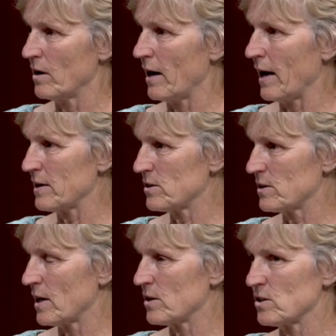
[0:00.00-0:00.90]

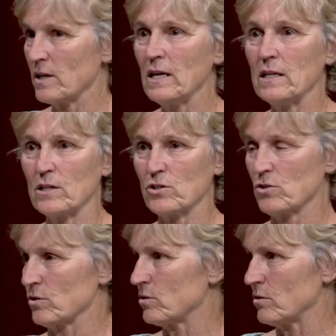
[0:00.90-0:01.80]
as a healing
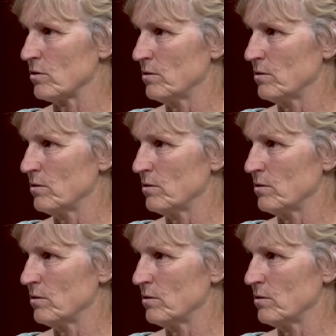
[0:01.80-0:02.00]
circle,